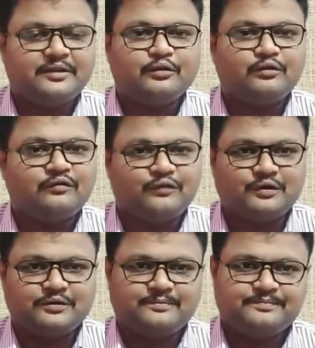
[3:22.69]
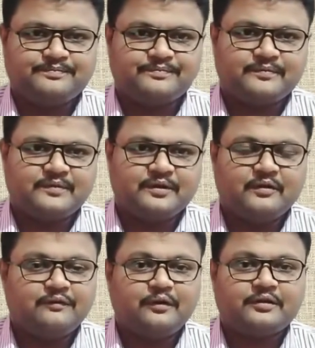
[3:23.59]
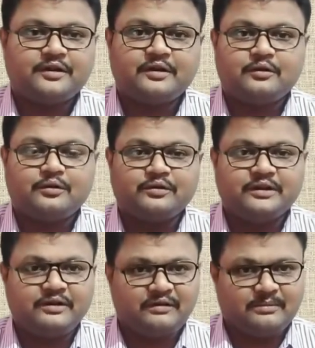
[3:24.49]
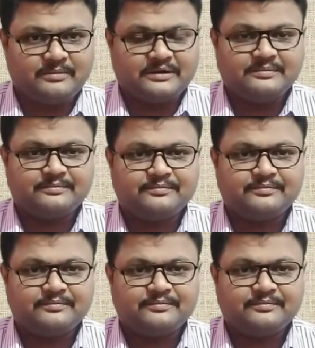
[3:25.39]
their own food for their growth and development.